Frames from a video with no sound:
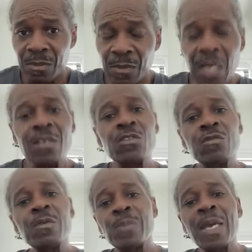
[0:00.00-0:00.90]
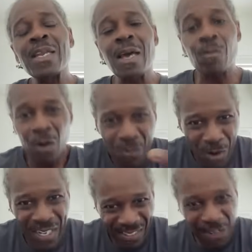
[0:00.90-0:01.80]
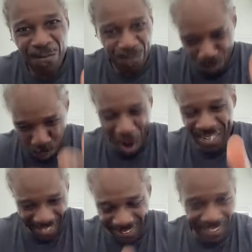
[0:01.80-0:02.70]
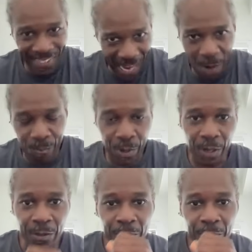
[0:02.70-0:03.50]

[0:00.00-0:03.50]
How do you repay that? What is the number?